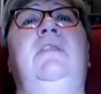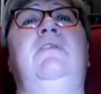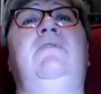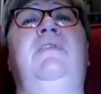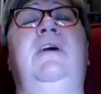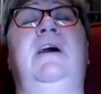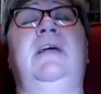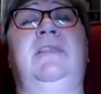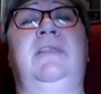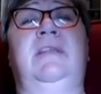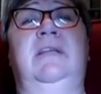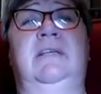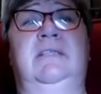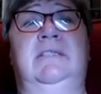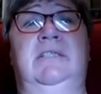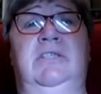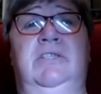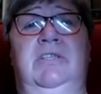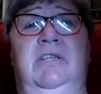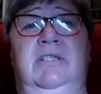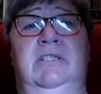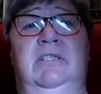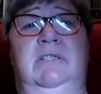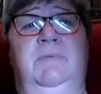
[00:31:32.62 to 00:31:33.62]
The fact that it's
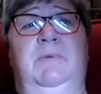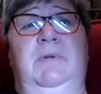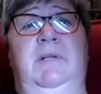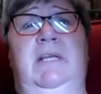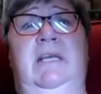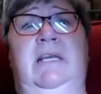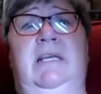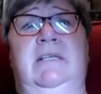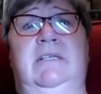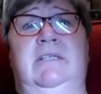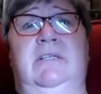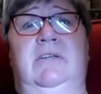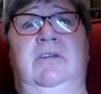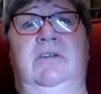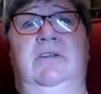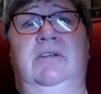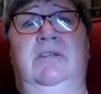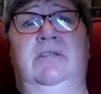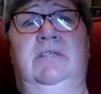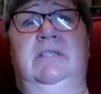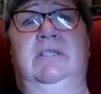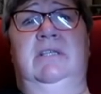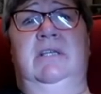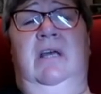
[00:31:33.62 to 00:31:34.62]
adjustable is
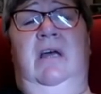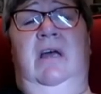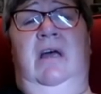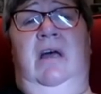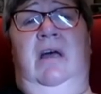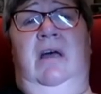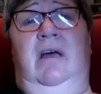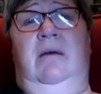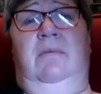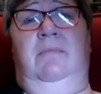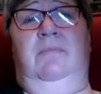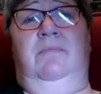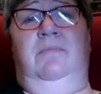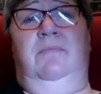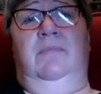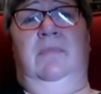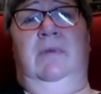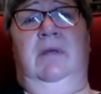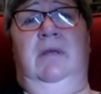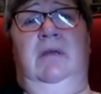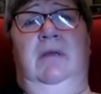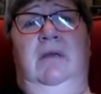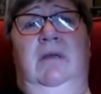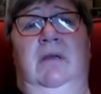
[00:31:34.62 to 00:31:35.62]
good. Um,
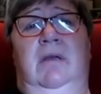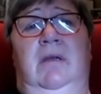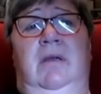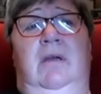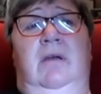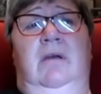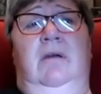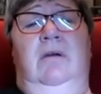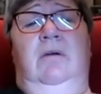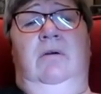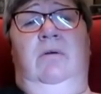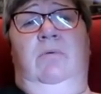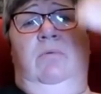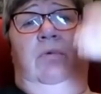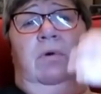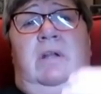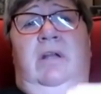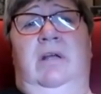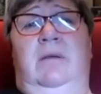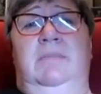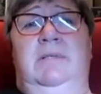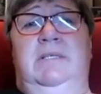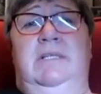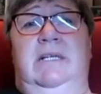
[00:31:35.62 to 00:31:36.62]

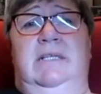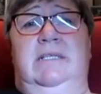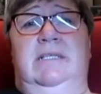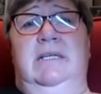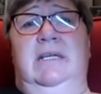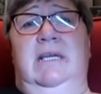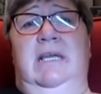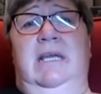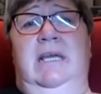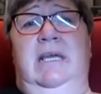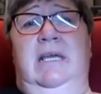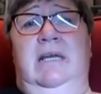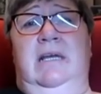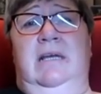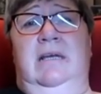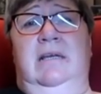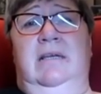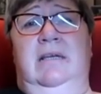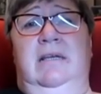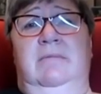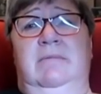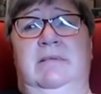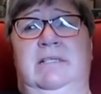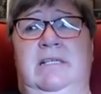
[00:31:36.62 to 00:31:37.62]
when I'm sitting
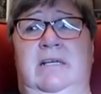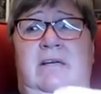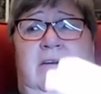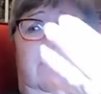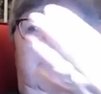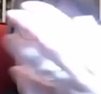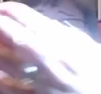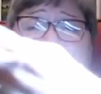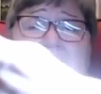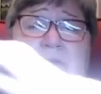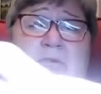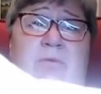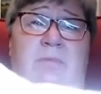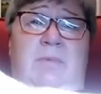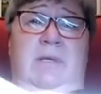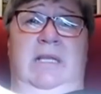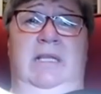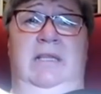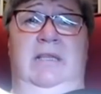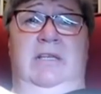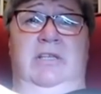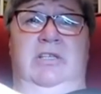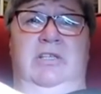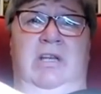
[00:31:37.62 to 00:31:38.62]
here, himself is
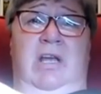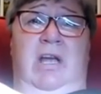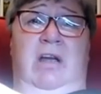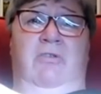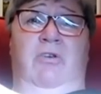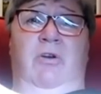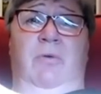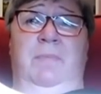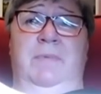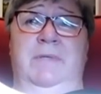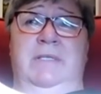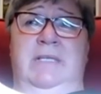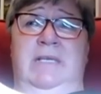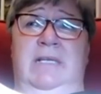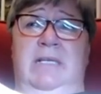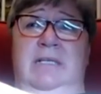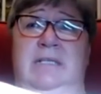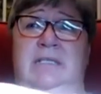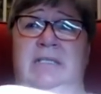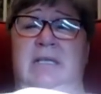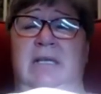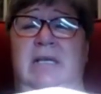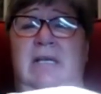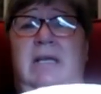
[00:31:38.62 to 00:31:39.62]
normally in the chair
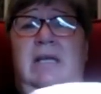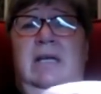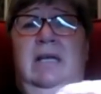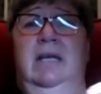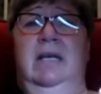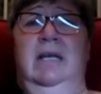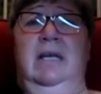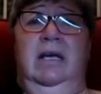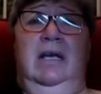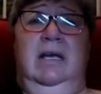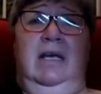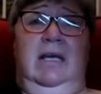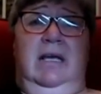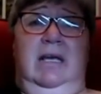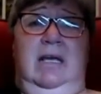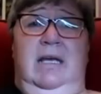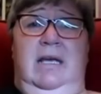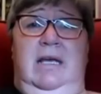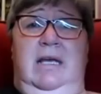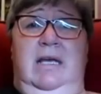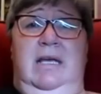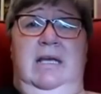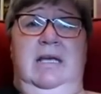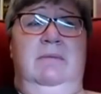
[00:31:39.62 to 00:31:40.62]
opposite.
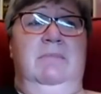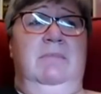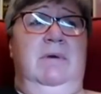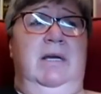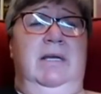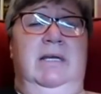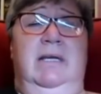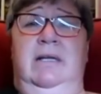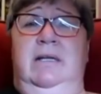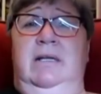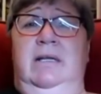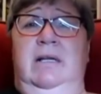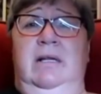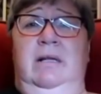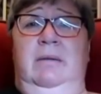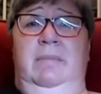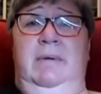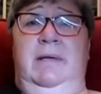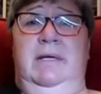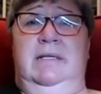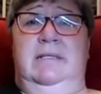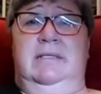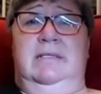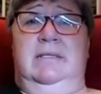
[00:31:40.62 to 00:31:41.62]
He might get a little
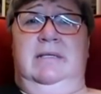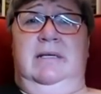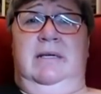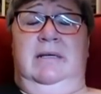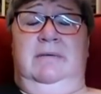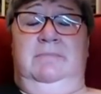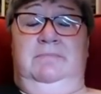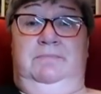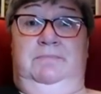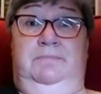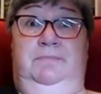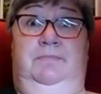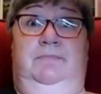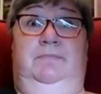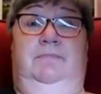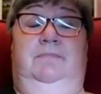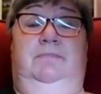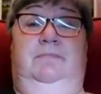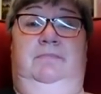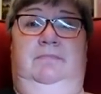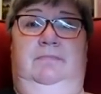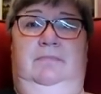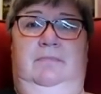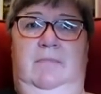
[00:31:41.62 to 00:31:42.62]
bit um,
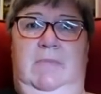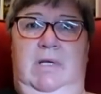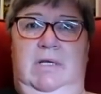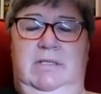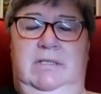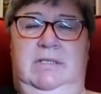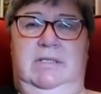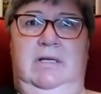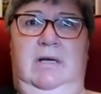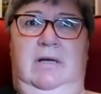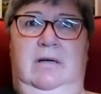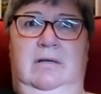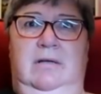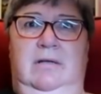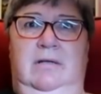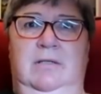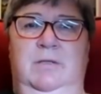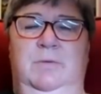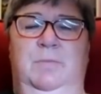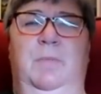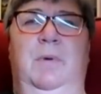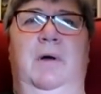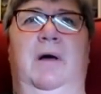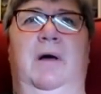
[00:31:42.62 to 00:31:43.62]
startled